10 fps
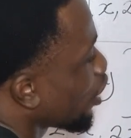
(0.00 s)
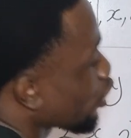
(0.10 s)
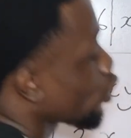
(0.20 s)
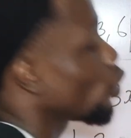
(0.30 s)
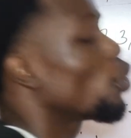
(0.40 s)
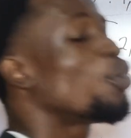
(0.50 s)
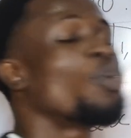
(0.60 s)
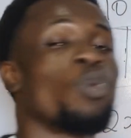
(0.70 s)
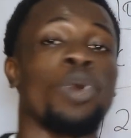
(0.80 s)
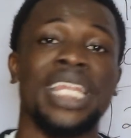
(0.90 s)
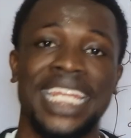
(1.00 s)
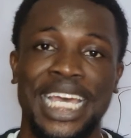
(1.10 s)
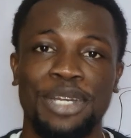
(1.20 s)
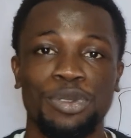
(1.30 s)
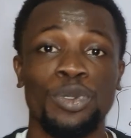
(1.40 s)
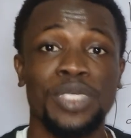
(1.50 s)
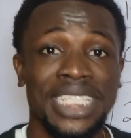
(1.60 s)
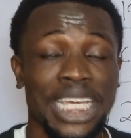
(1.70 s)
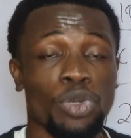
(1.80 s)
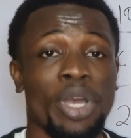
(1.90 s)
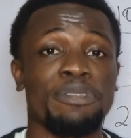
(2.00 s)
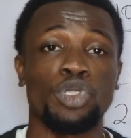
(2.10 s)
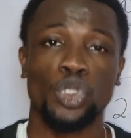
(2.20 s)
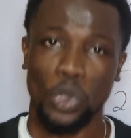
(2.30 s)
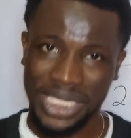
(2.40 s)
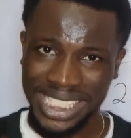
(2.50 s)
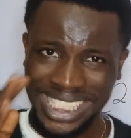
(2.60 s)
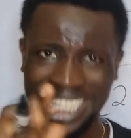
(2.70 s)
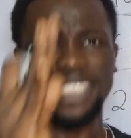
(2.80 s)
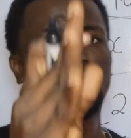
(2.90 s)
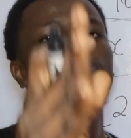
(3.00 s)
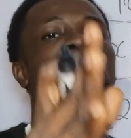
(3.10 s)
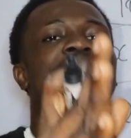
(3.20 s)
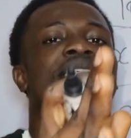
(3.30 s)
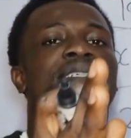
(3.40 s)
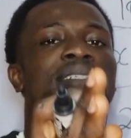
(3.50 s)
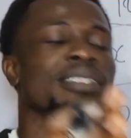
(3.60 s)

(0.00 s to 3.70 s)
So what now? You see that you have successfully